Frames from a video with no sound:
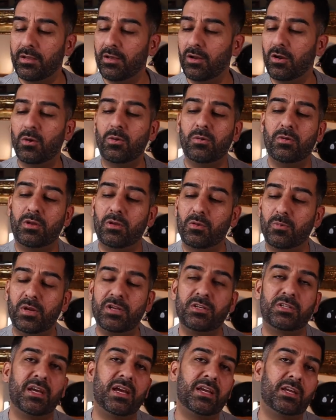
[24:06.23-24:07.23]
You know,
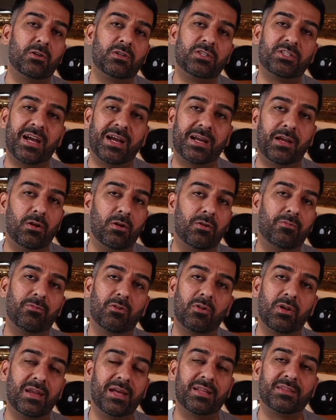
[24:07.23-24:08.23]
when you take your jacket
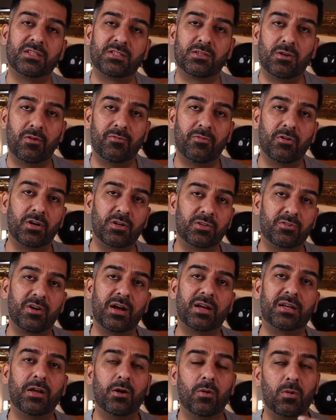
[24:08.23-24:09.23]
off or leathers off on a
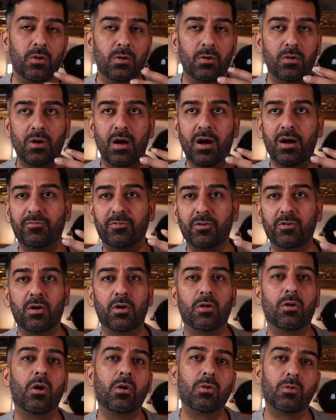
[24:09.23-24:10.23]
track day or
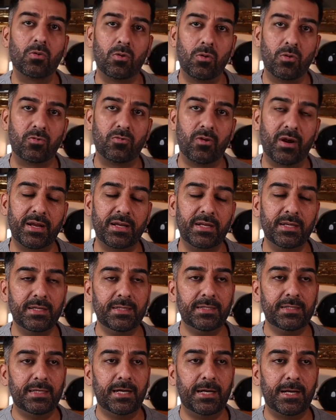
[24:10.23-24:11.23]
after a long road ride,
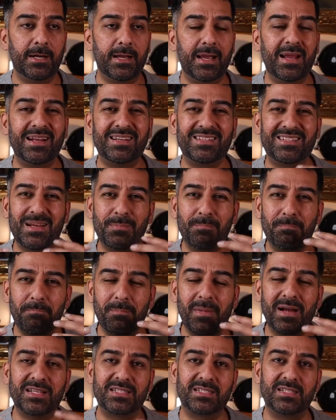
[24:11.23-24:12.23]
it's a
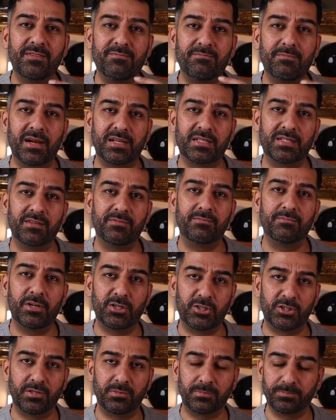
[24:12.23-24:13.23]
massive, massive
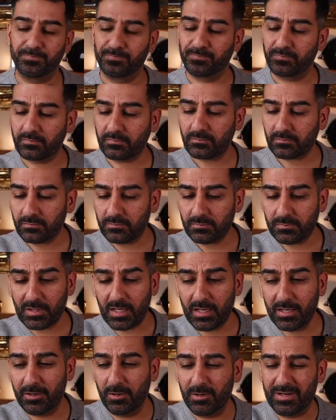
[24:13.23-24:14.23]
mission.
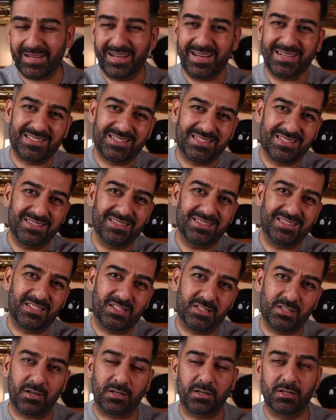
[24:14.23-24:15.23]
You know, it gets
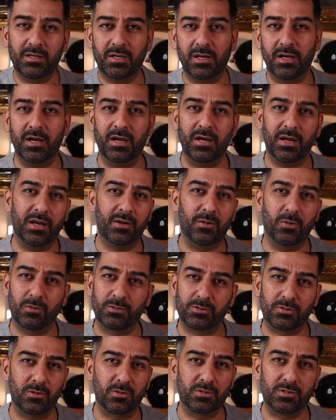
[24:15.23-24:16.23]
stuck and
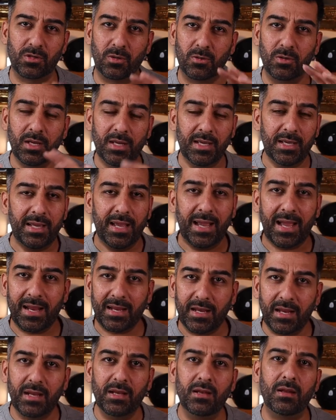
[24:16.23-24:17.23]
all sorts. So
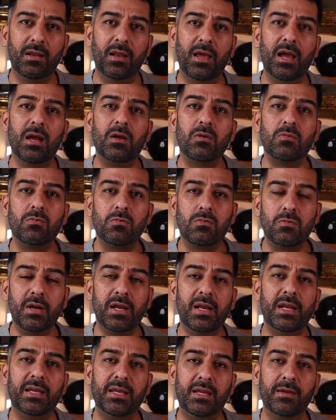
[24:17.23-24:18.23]
an inner layer
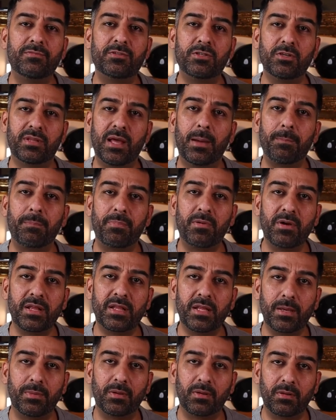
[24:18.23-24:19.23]
really gives you that
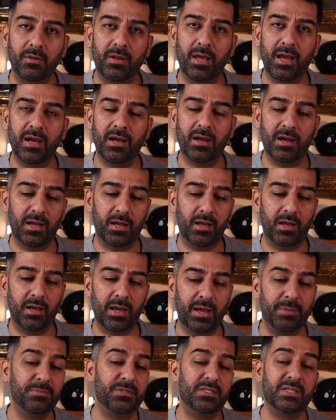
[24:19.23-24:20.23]
breathable layer.
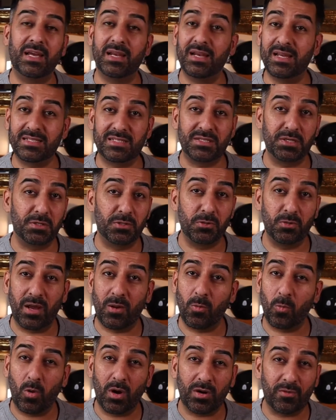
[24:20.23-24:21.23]
MCA Leicester
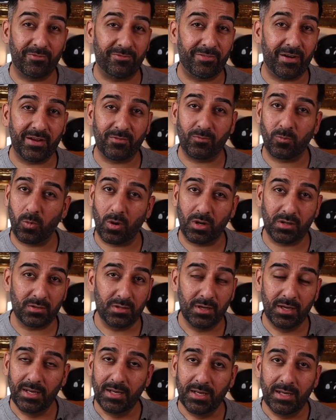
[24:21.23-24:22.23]
do a
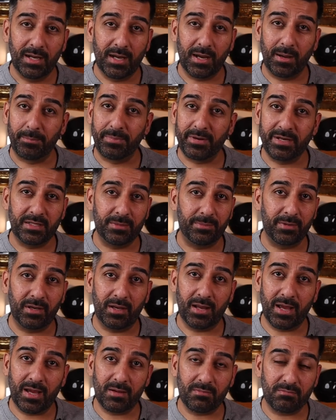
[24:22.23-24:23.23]
151
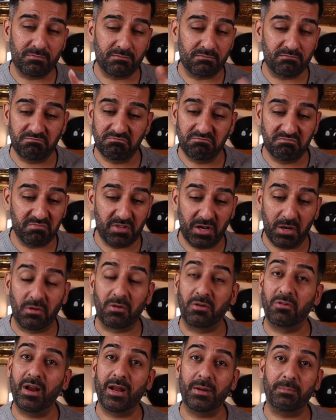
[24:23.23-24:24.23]
breathable layer. You
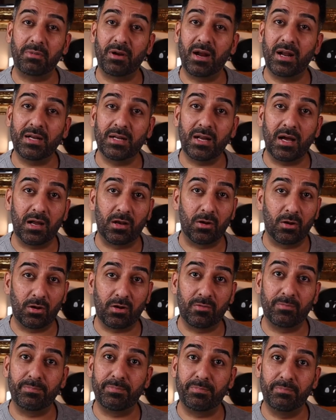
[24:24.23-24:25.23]
know, great brand. A
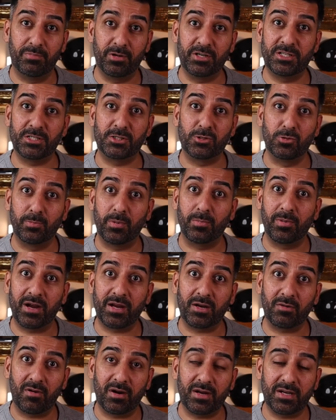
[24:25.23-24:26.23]
lot of British
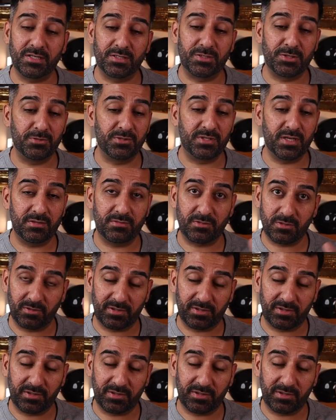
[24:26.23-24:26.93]
superbike riders use it.